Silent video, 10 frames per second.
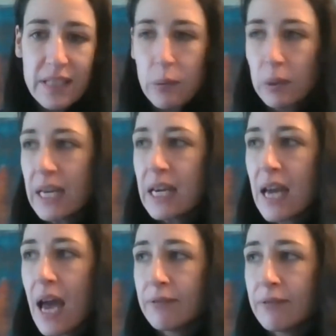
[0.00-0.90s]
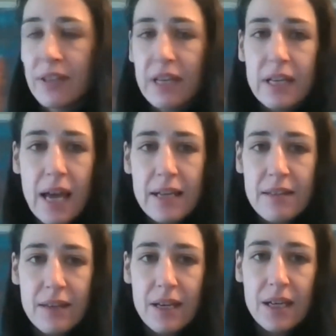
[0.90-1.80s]
They will eat everything and
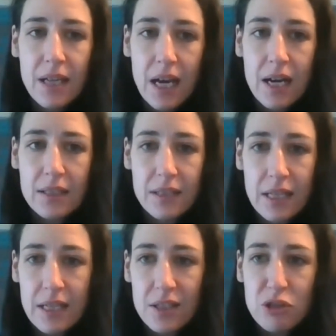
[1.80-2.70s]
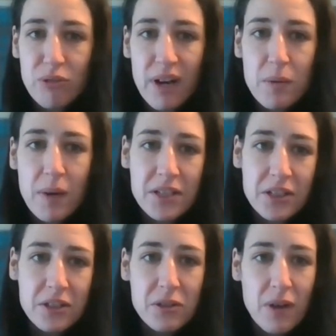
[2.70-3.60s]
anything, and it's a great way to